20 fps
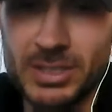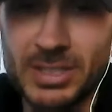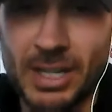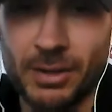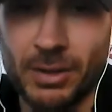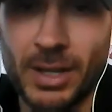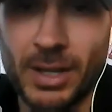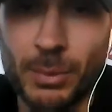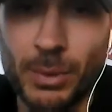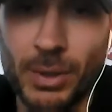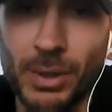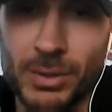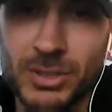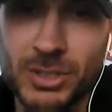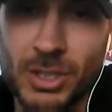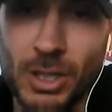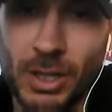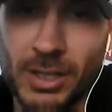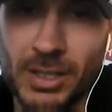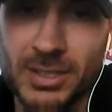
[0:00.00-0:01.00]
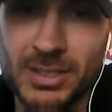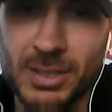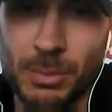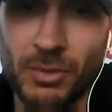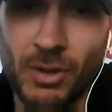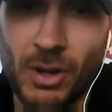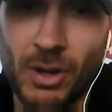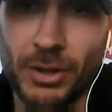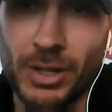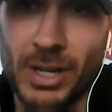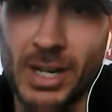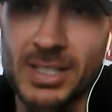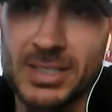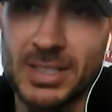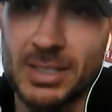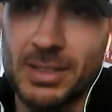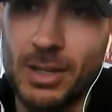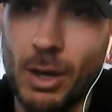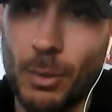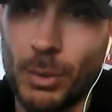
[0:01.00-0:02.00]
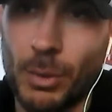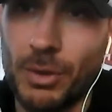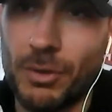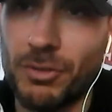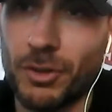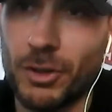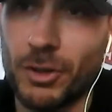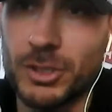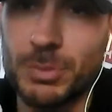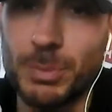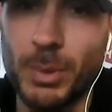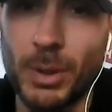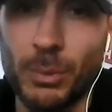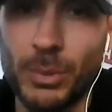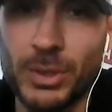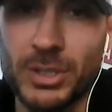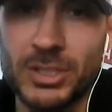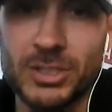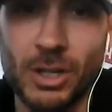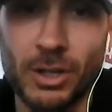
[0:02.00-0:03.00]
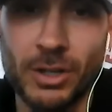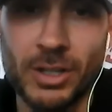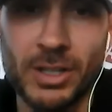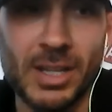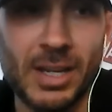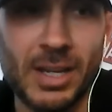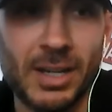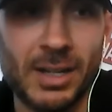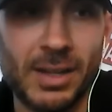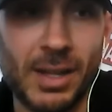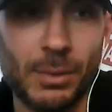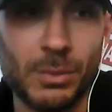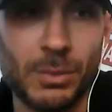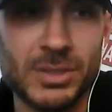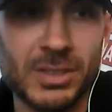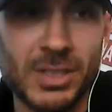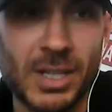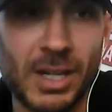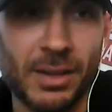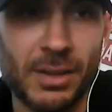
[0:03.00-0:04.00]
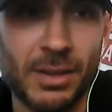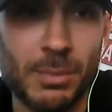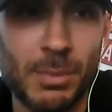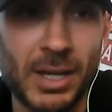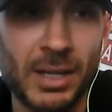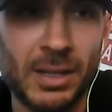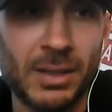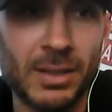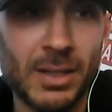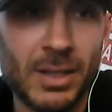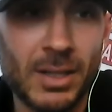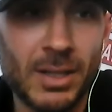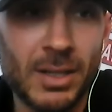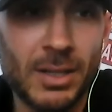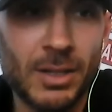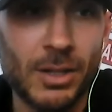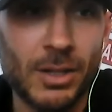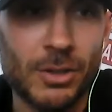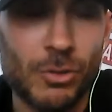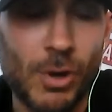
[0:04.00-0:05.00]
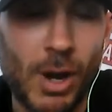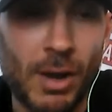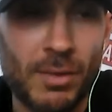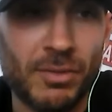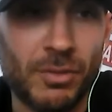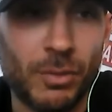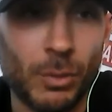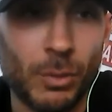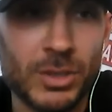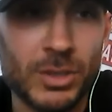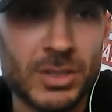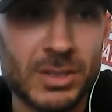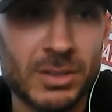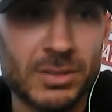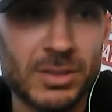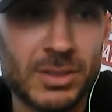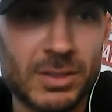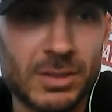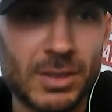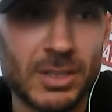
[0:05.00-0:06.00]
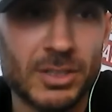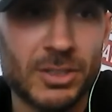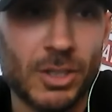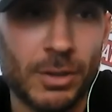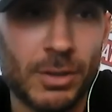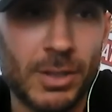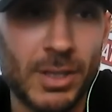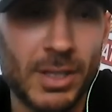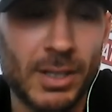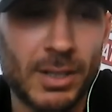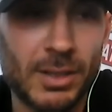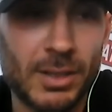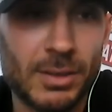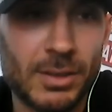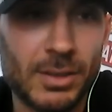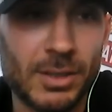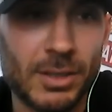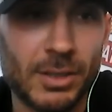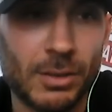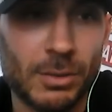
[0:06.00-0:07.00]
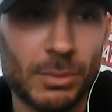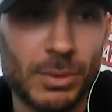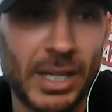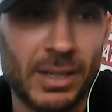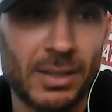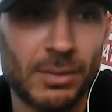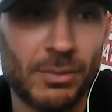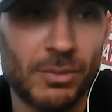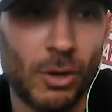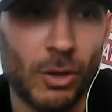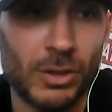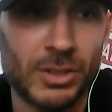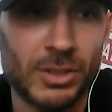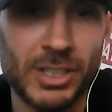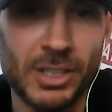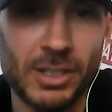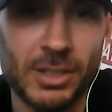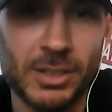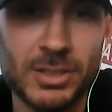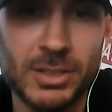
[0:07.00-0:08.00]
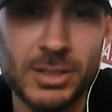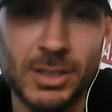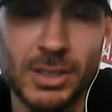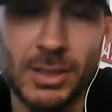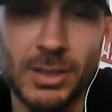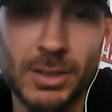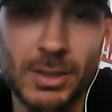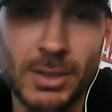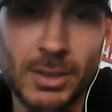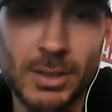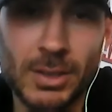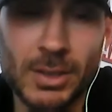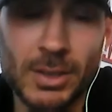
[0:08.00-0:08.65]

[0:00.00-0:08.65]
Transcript: it sounded like when I was talking to some of our other guys that now we're the first, but we started, that was kind of the main driving force is they started to, you know, getting volunteers to